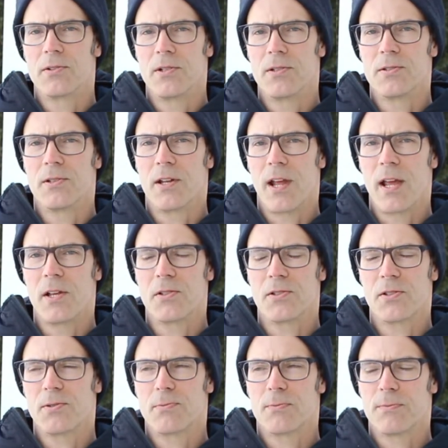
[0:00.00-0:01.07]
in
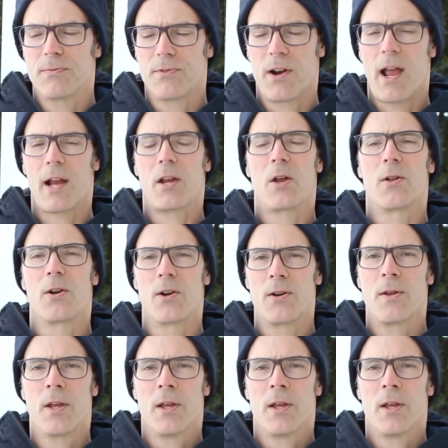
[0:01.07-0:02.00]
today's vernacular.